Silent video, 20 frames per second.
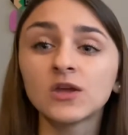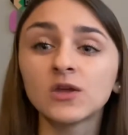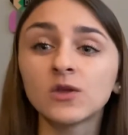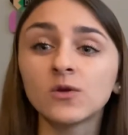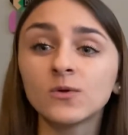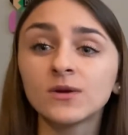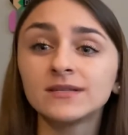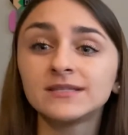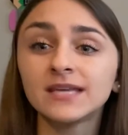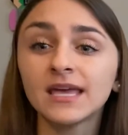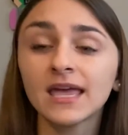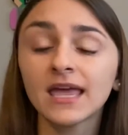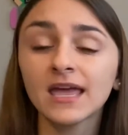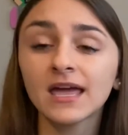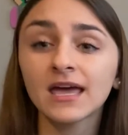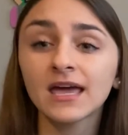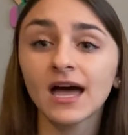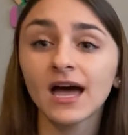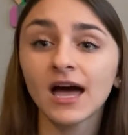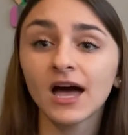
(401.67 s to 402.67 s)
you could
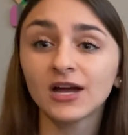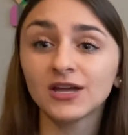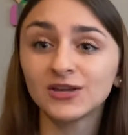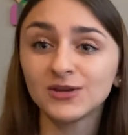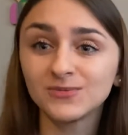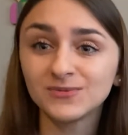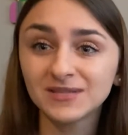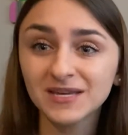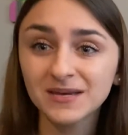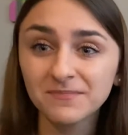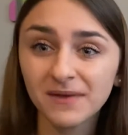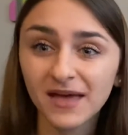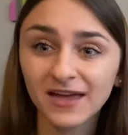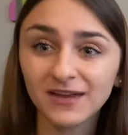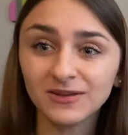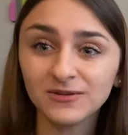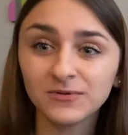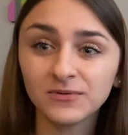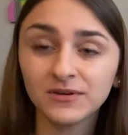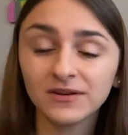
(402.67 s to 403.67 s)
take a Q-tip
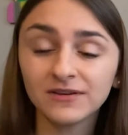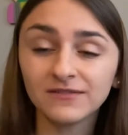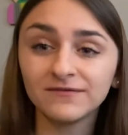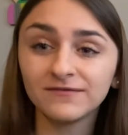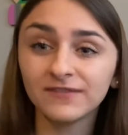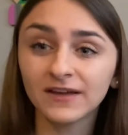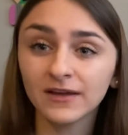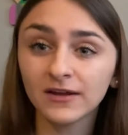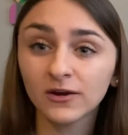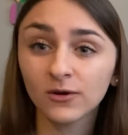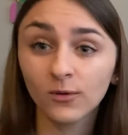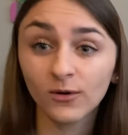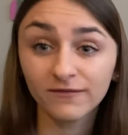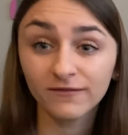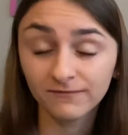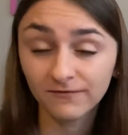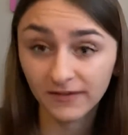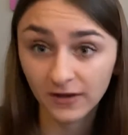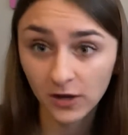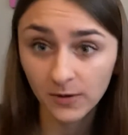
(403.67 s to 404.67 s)
and you could
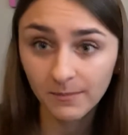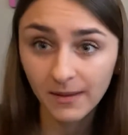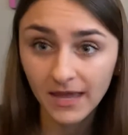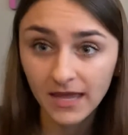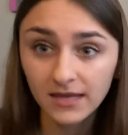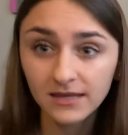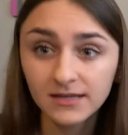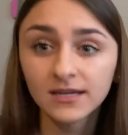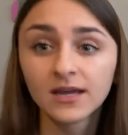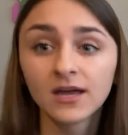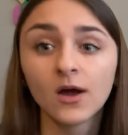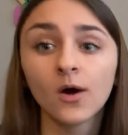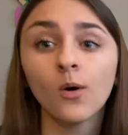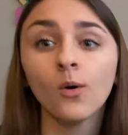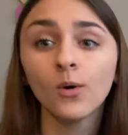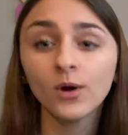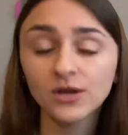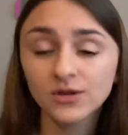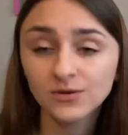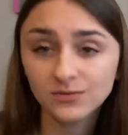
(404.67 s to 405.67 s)
finger paint,
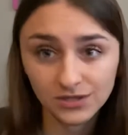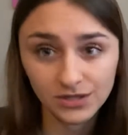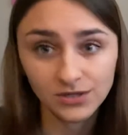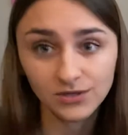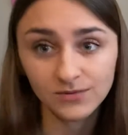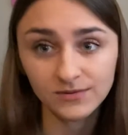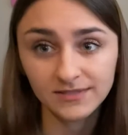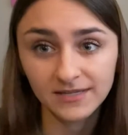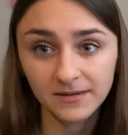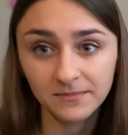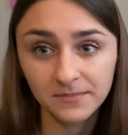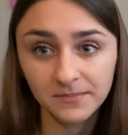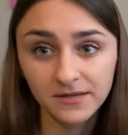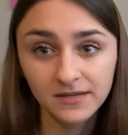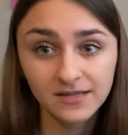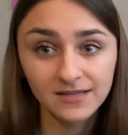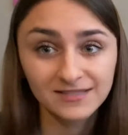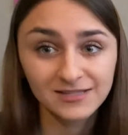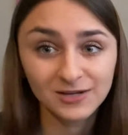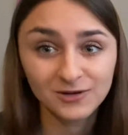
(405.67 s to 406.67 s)
or use a Q-tip
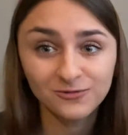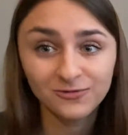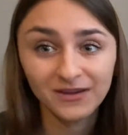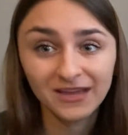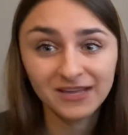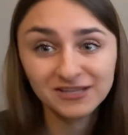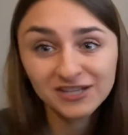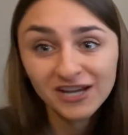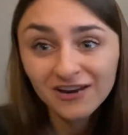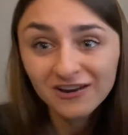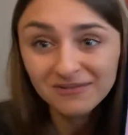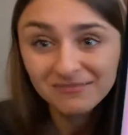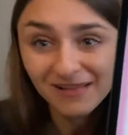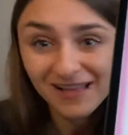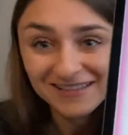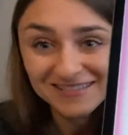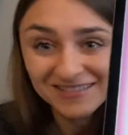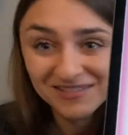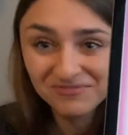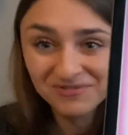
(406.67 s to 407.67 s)
to create cherry
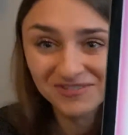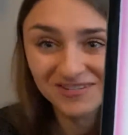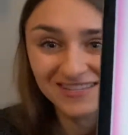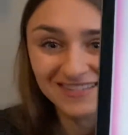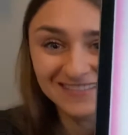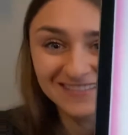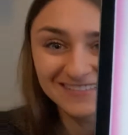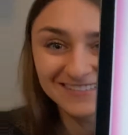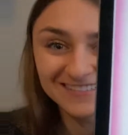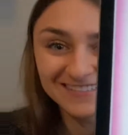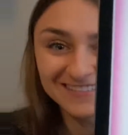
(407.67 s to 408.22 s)
blossom trees.